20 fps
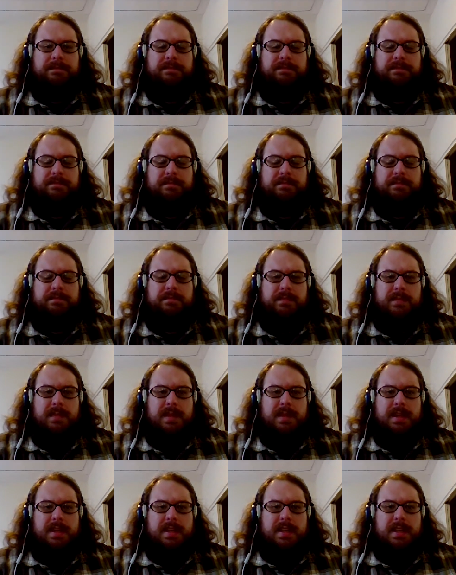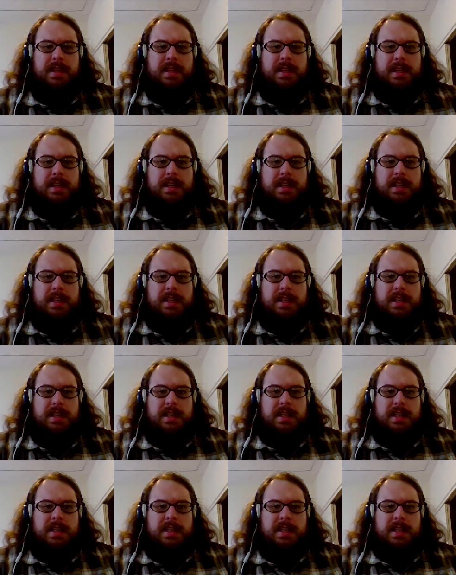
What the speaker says: Nothing is said.